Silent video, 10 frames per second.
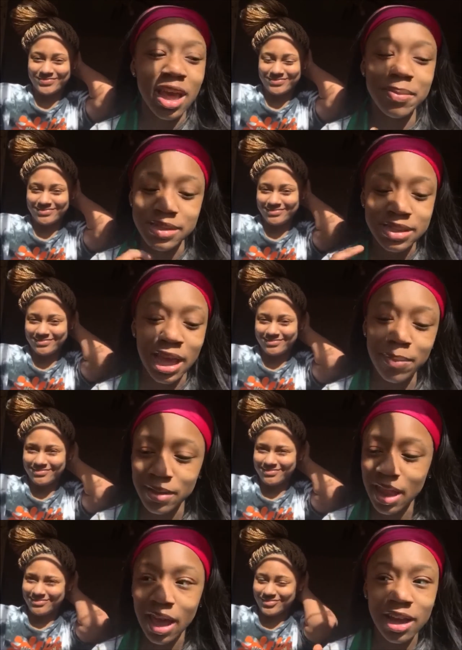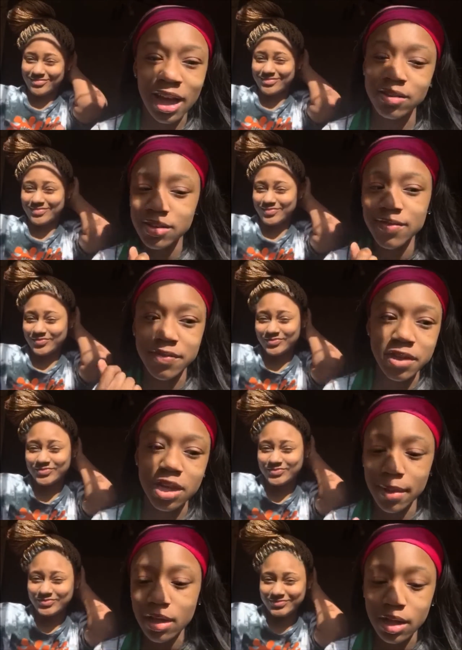Speaker 1: snappy. Like, I don't give a fuck about,
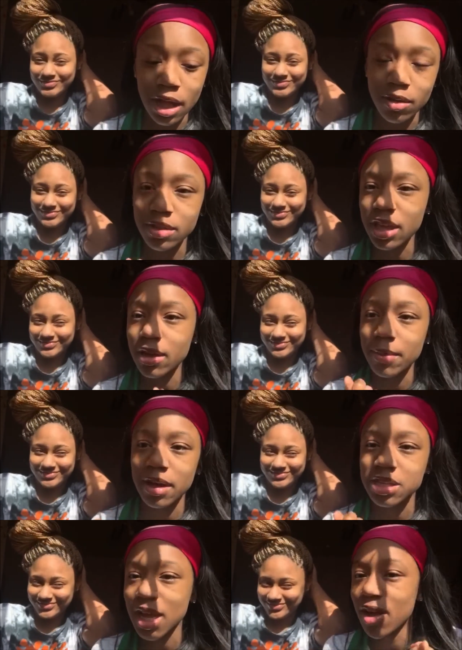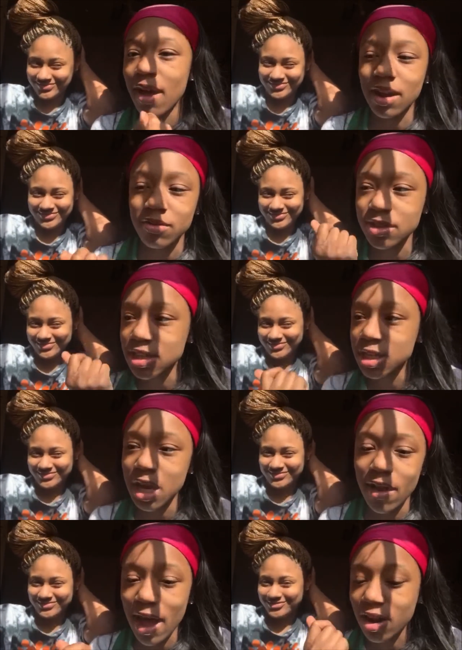I don't care about y'all. I don't need y'all. I
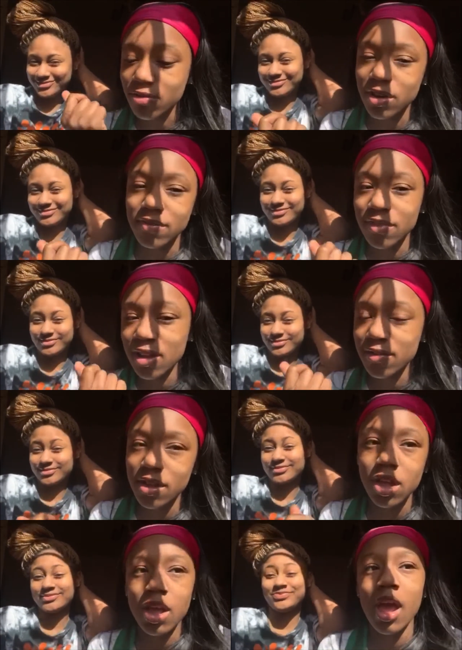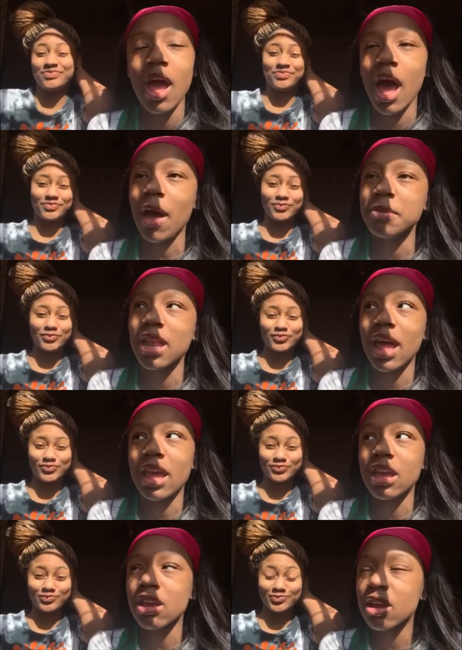don't want, uh, uh. I be
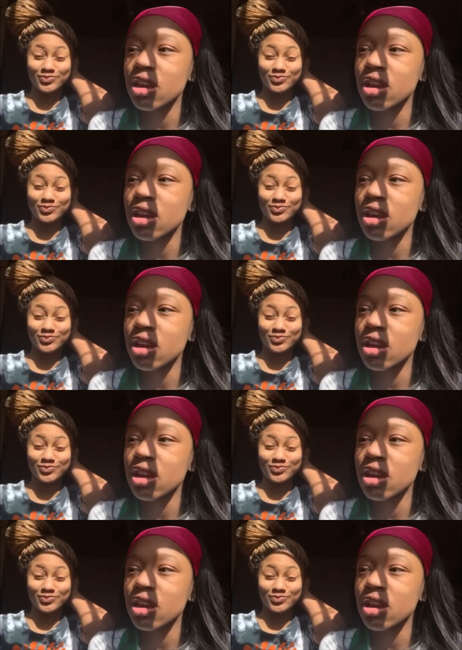like.